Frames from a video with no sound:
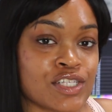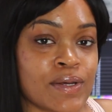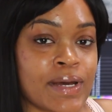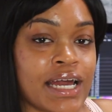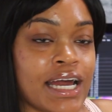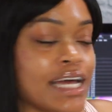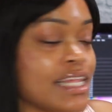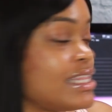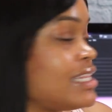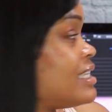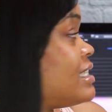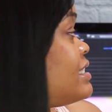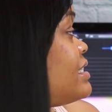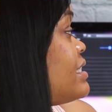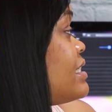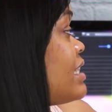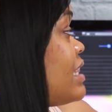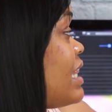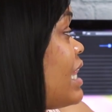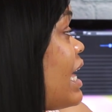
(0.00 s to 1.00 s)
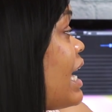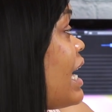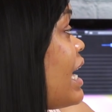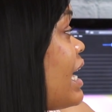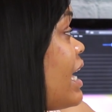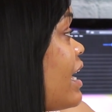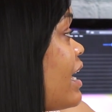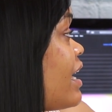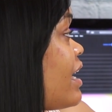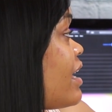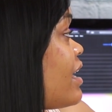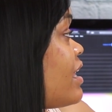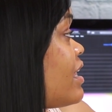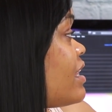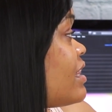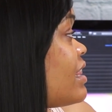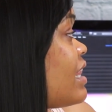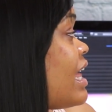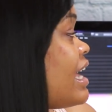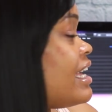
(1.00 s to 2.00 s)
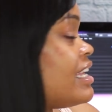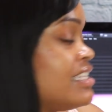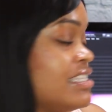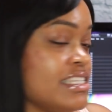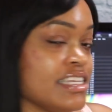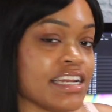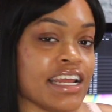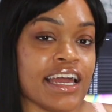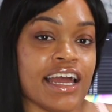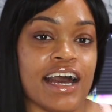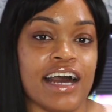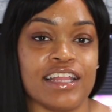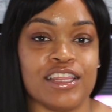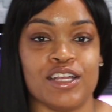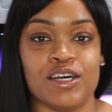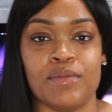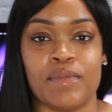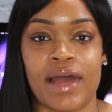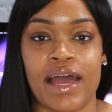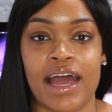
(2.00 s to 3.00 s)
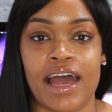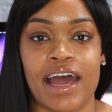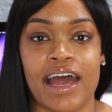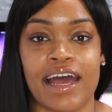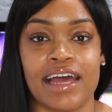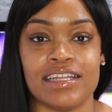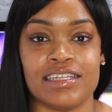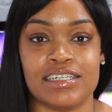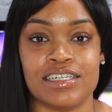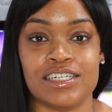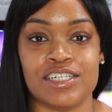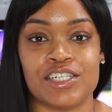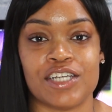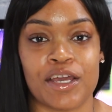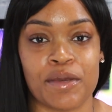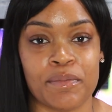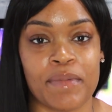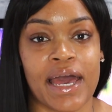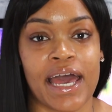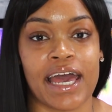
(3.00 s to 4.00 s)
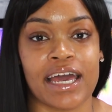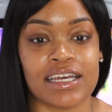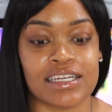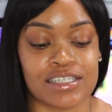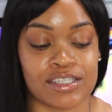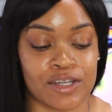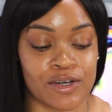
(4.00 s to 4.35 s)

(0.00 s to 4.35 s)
So I got this Slay lights and I got them at TJ Maxx.